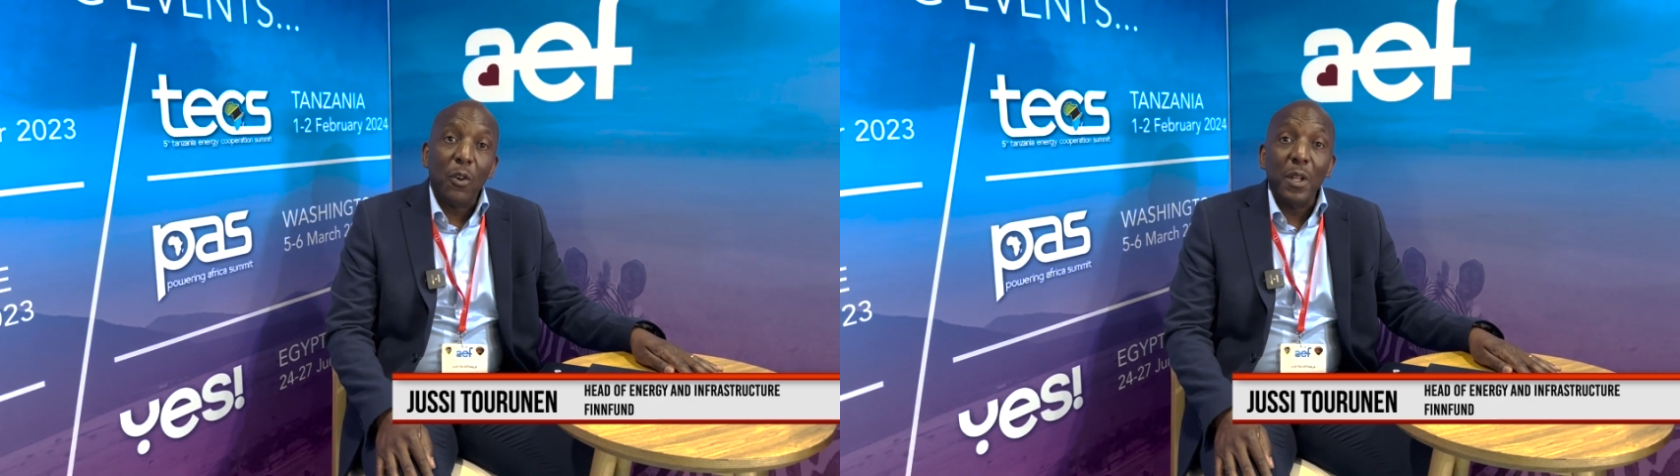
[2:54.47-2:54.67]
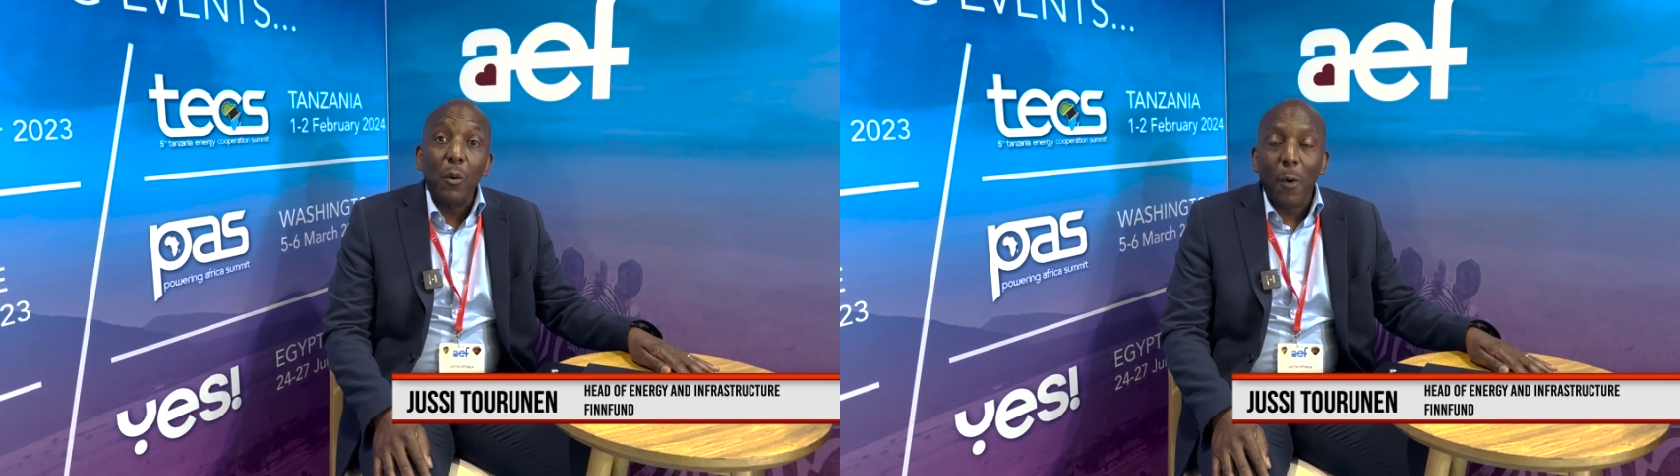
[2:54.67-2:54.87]

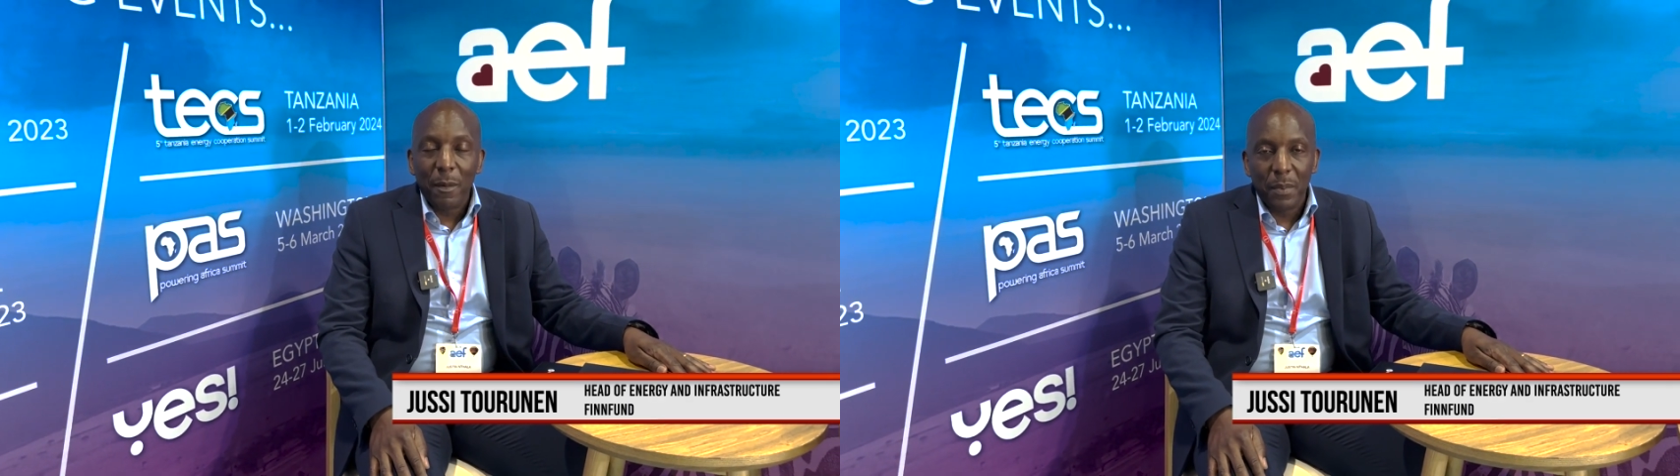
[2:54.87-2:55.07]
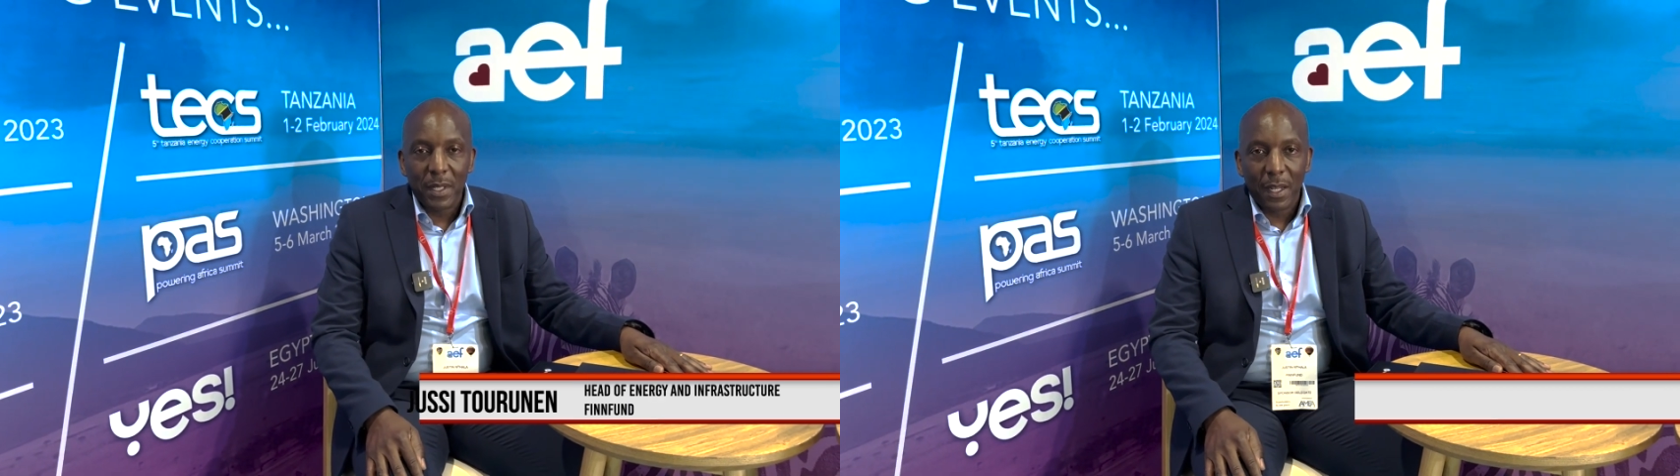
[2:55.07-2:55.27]
only
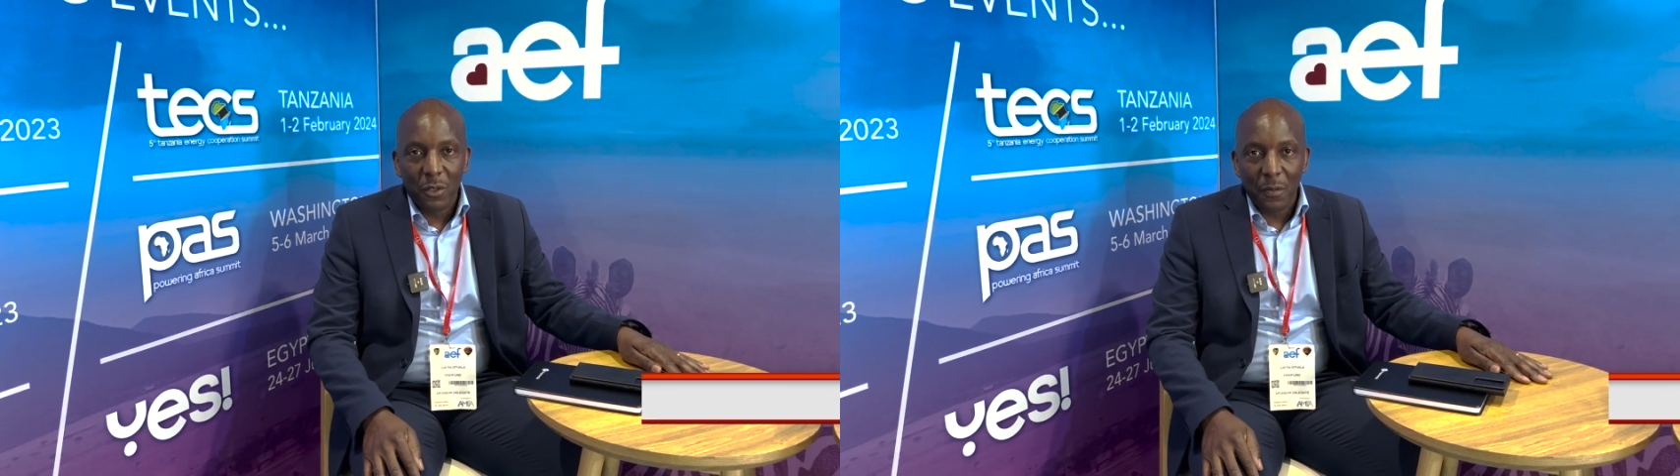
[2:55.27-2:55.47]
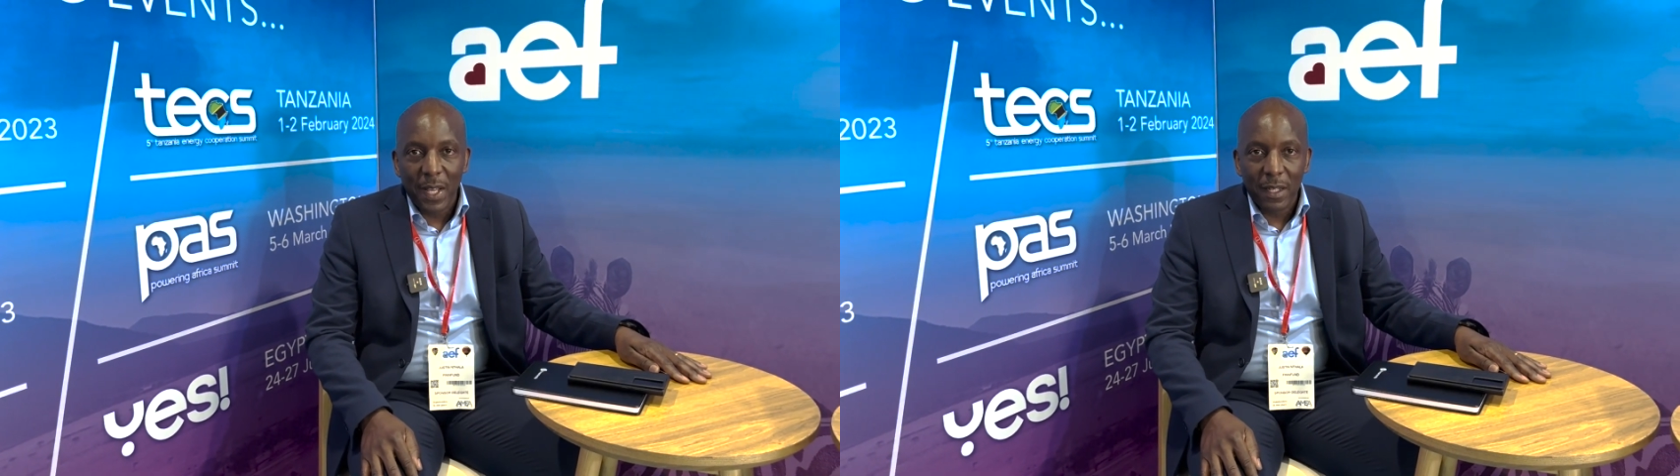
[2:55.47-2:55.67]

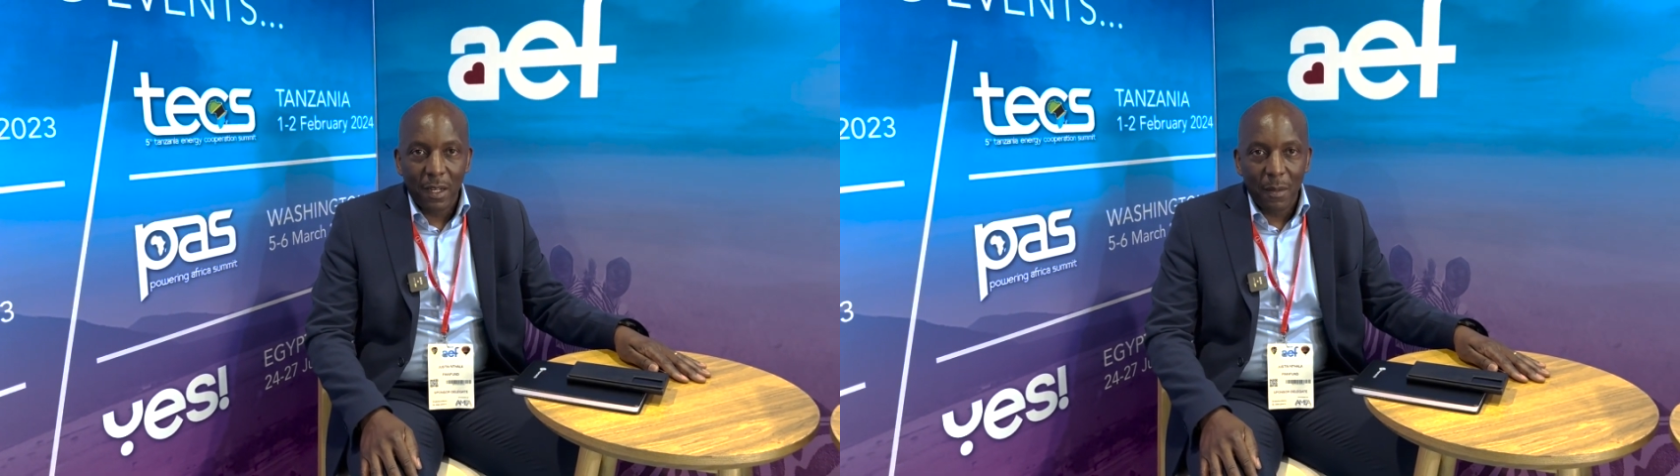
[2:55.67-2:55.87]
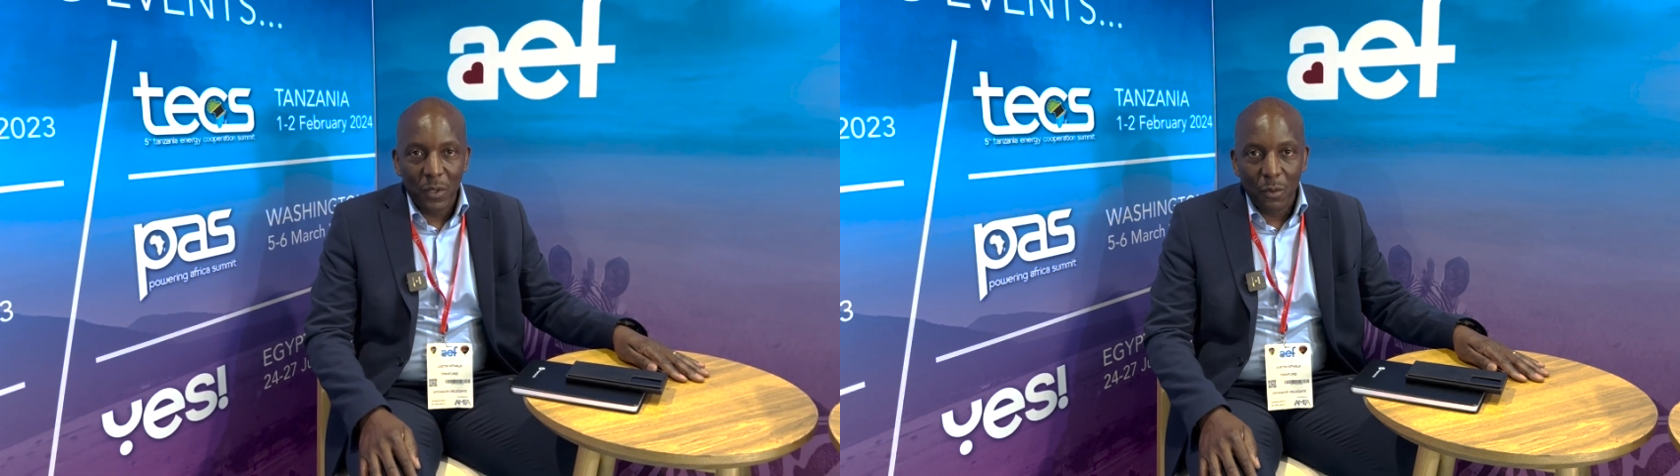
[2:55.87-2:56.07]
1% of that
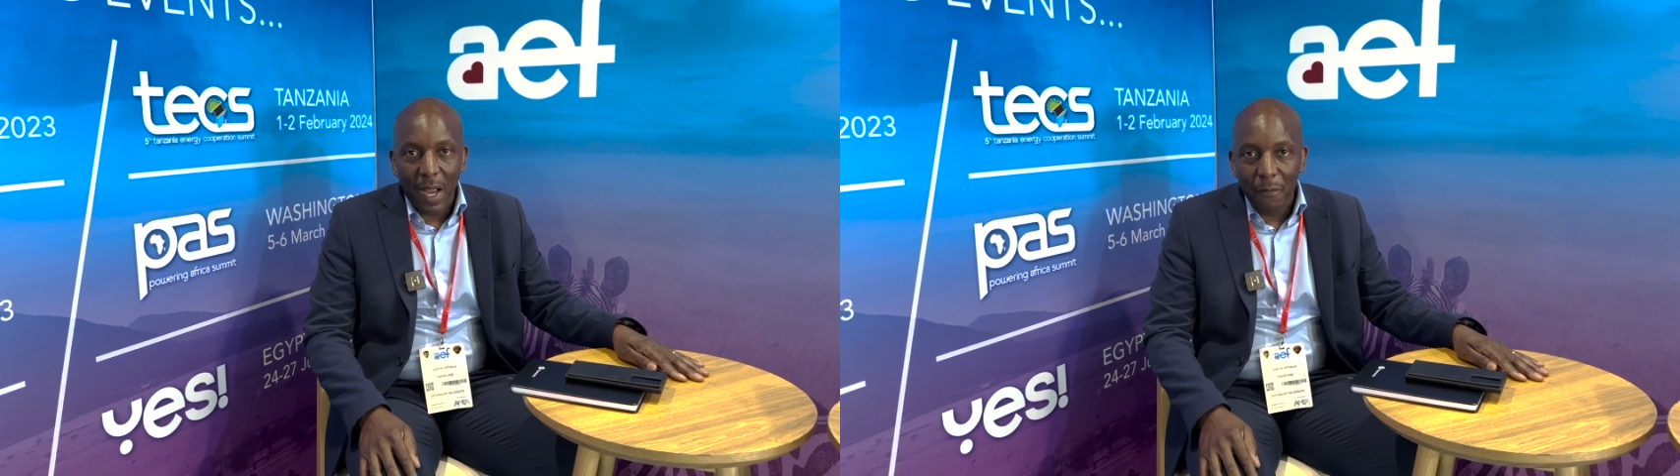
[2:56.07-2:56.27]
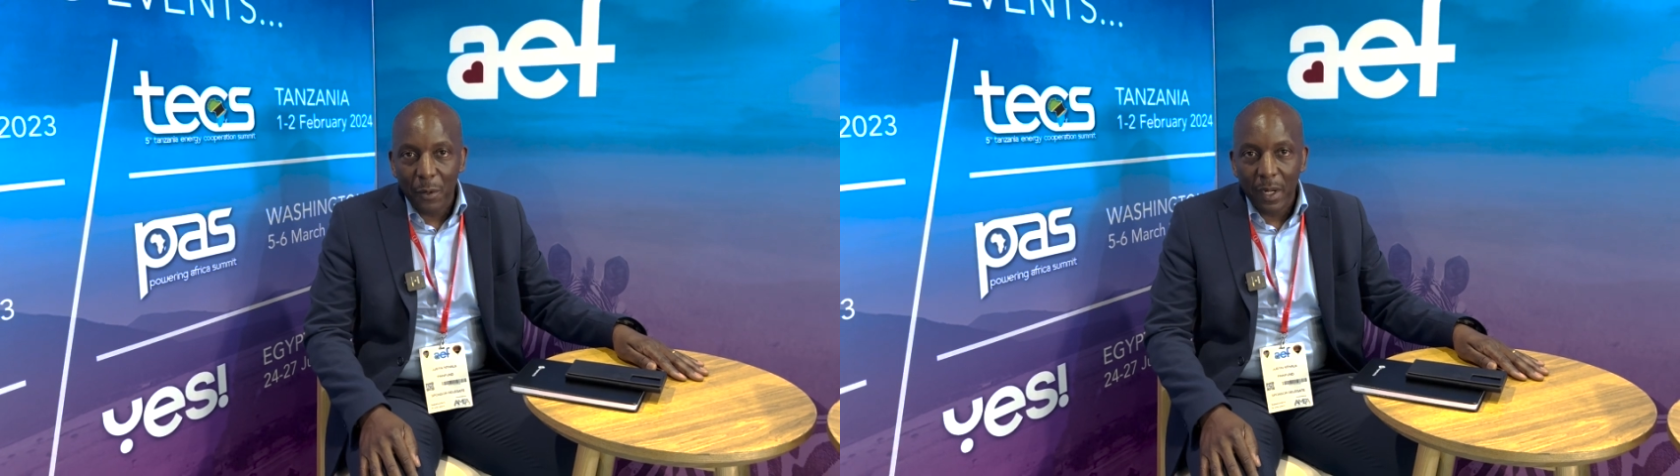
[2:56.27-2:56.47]
comes to
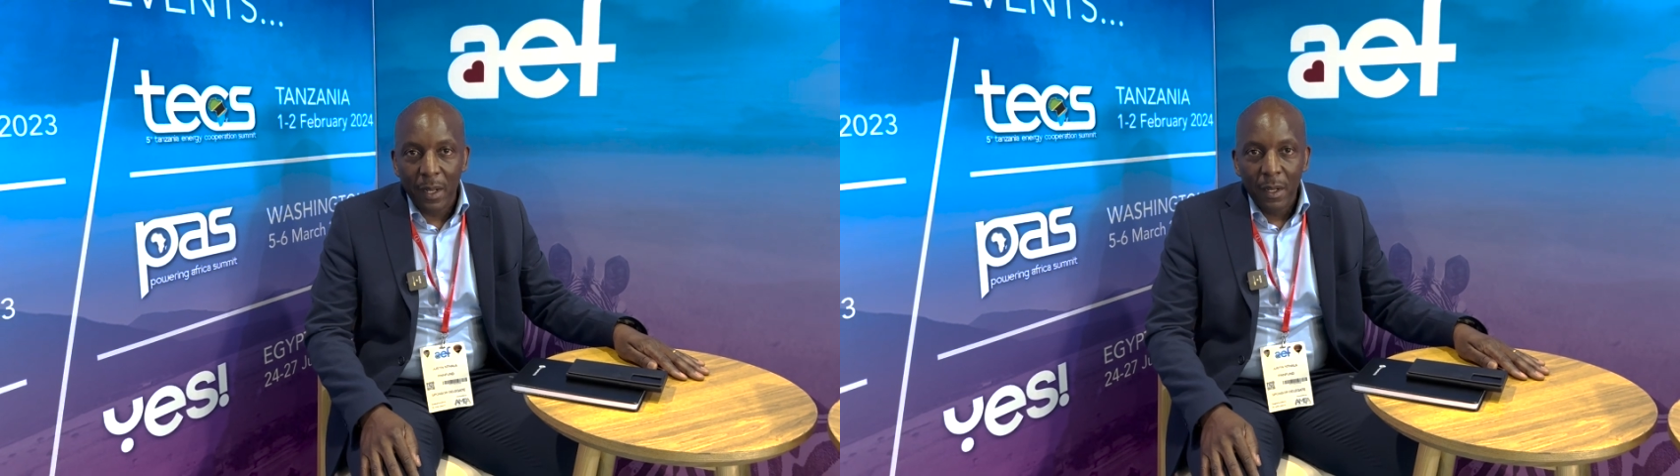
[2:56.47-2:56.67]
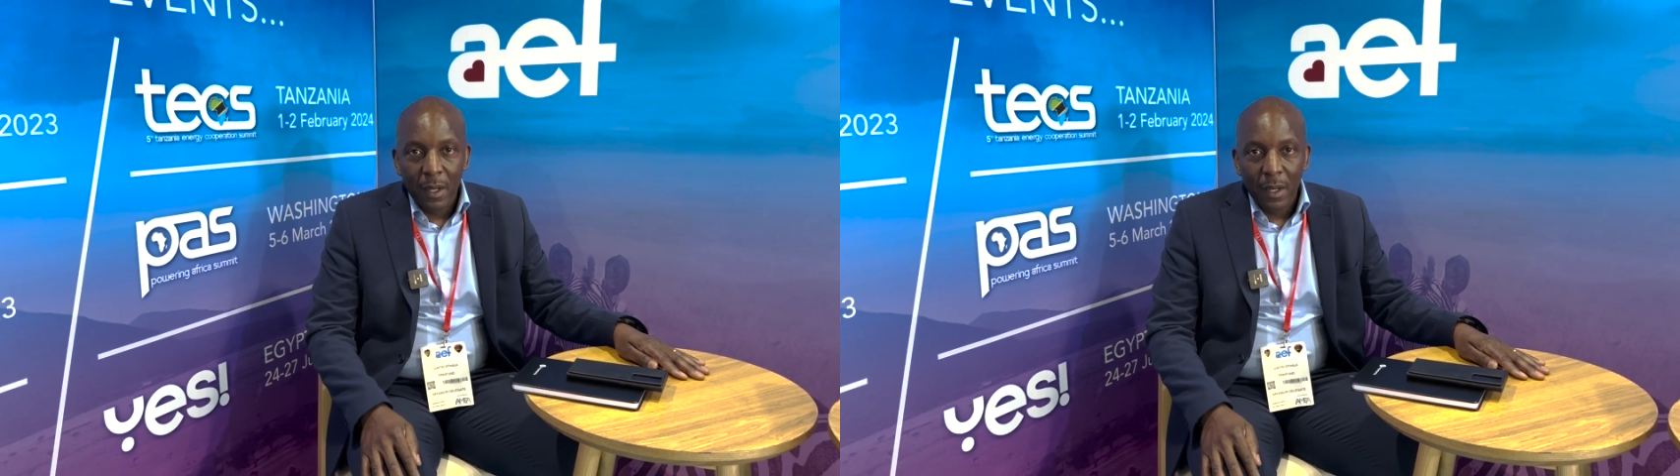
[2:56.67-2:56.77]
Africa.